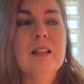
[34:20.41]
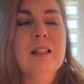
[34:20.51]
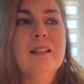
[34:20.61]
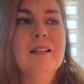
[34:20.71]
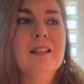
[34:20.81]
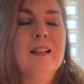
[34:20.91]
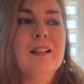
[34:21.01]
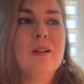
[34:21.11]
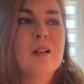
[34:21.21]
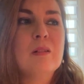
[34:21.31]
and getting
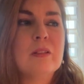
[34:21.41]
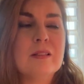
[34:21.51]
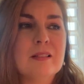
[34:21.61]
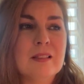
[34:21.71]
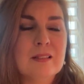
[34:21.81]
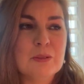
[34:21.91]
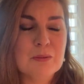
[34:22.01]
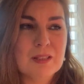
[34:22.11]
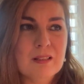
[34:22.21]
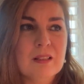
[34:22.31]
a harvest in due
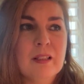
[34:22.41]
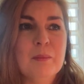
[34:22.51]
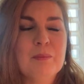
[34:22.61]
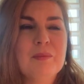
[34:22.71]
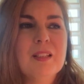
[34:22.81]
time,